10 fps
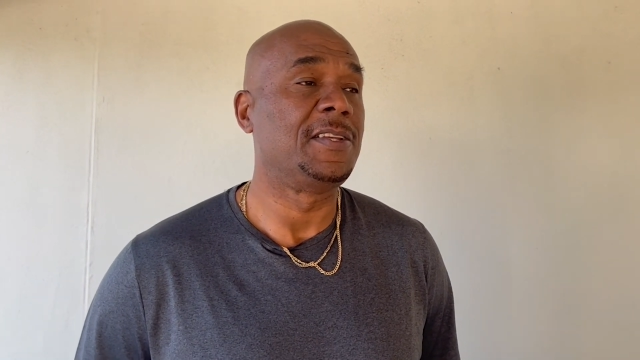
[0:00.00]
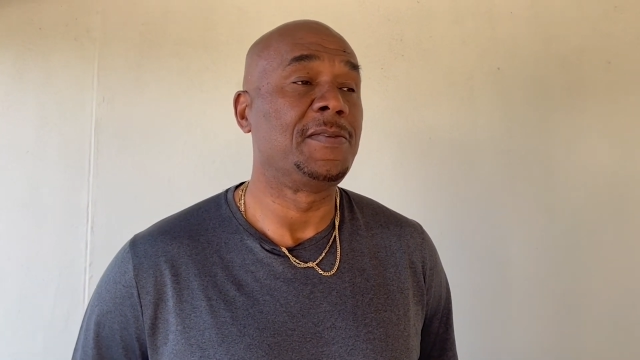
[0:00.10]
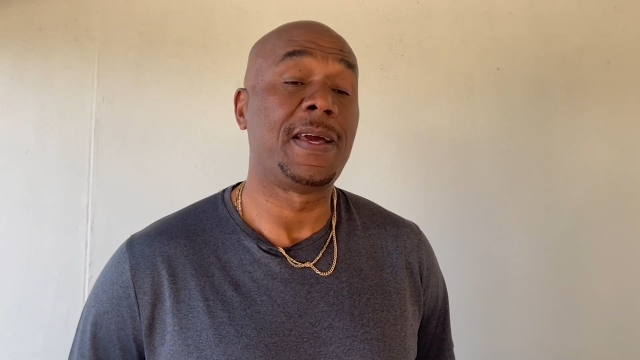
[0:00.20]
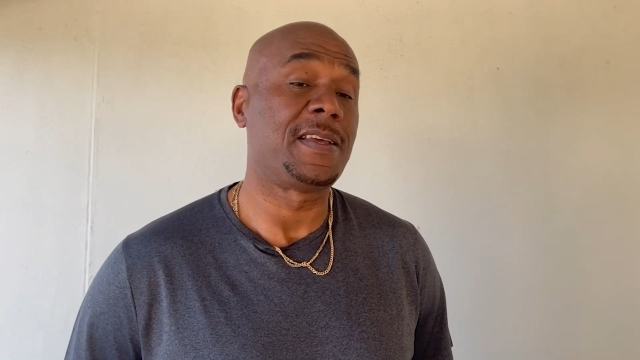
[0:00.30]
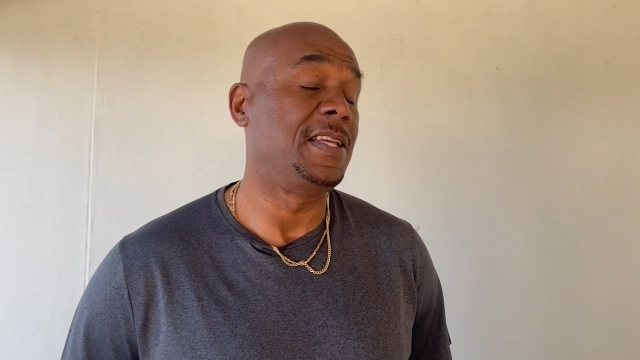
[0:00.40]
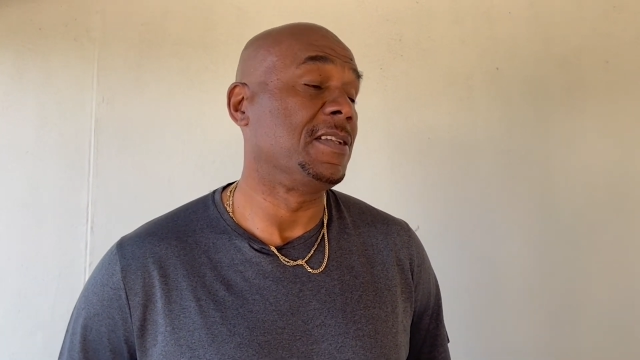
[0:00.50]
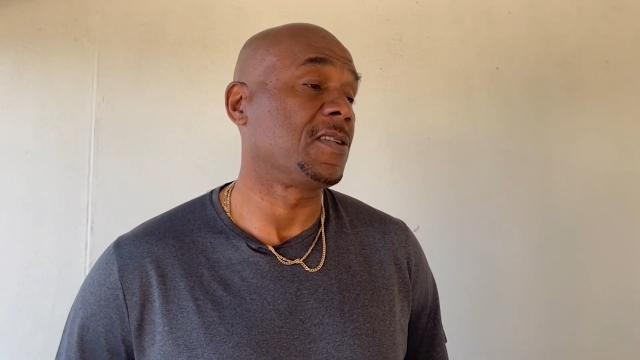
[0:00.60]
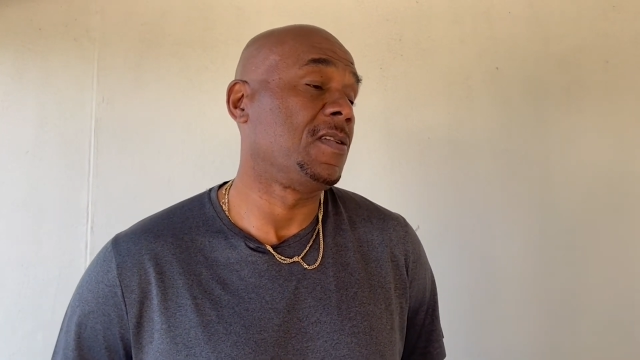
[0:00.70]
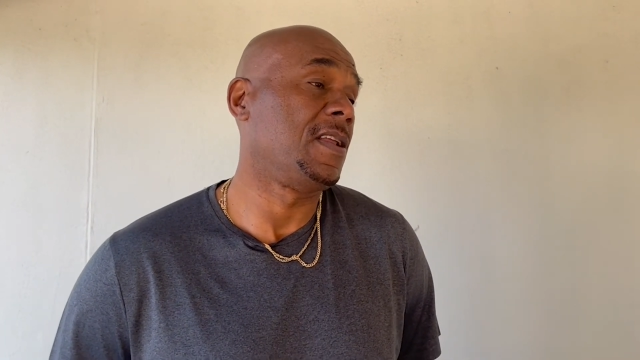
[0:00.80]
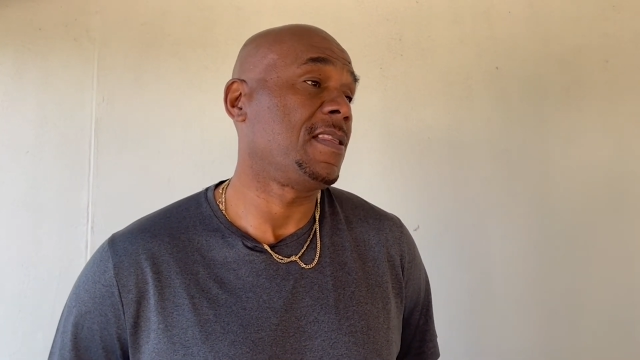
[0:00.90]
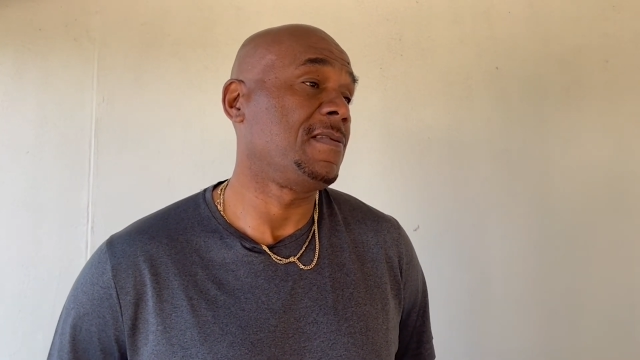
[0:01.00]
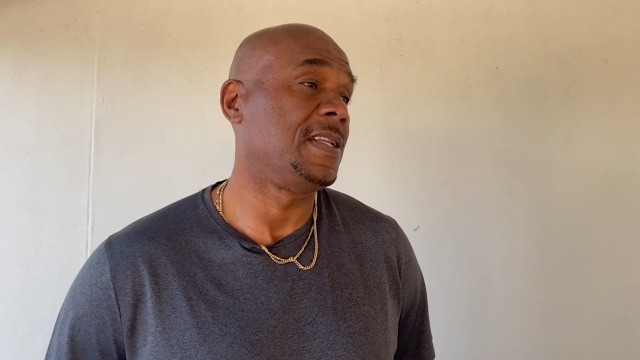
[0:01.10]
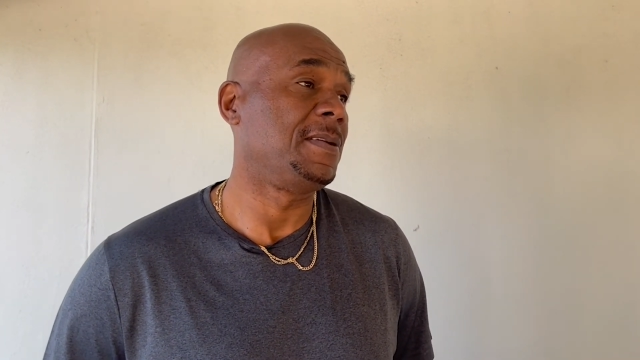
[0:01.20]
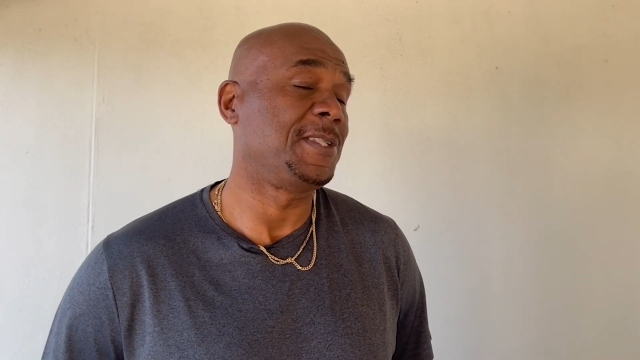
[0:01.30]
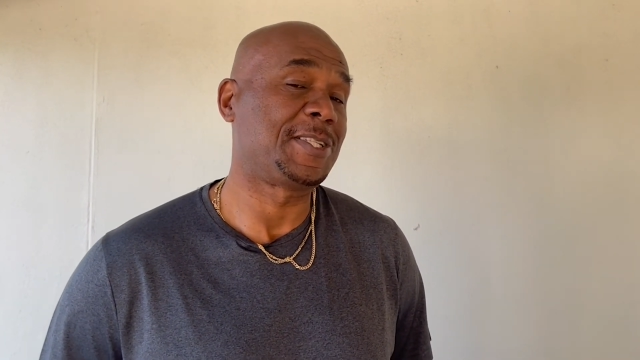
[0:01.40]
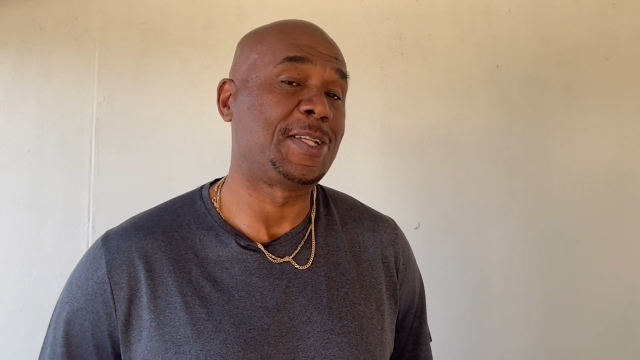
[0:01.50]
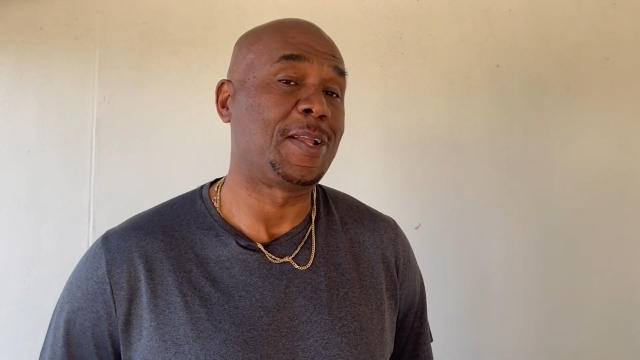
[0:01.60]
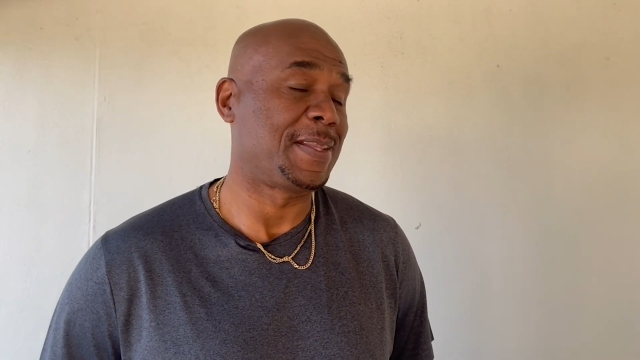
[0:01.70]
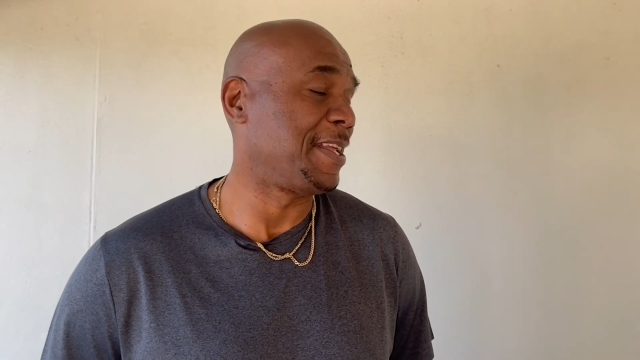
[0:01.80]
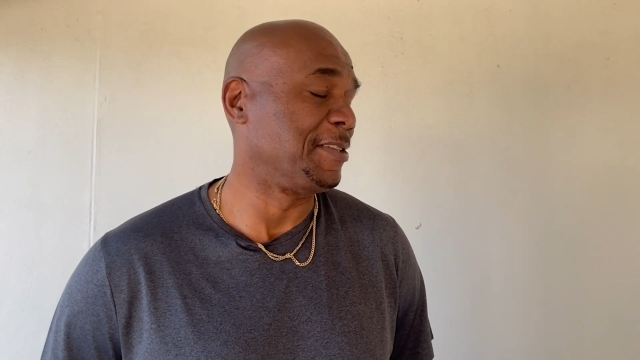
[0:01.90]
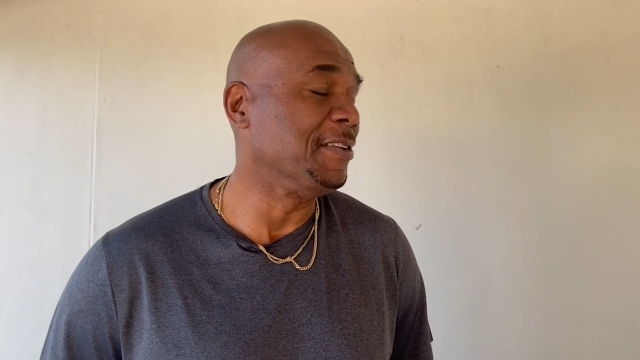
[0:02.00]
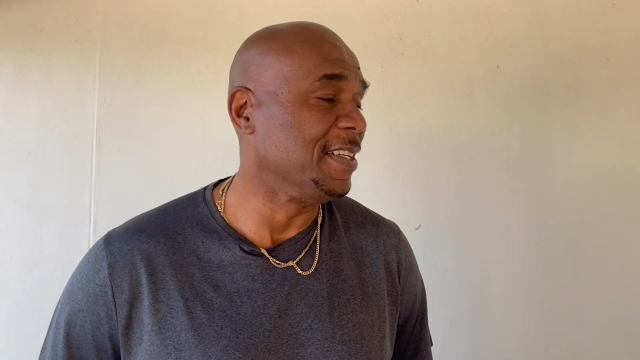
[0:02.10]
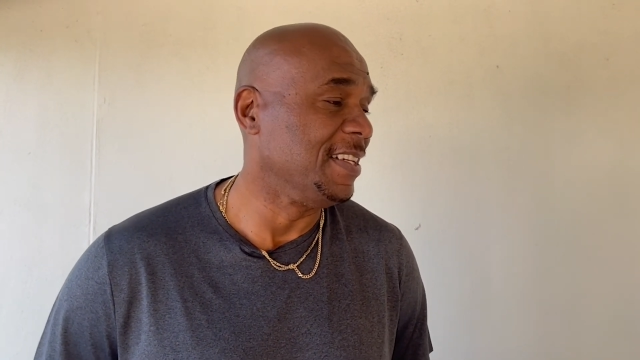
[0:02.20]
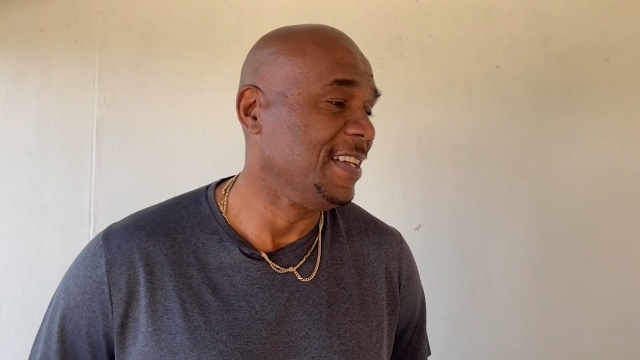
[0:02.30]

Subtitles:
you whether he's scored another one. I'm just not that good.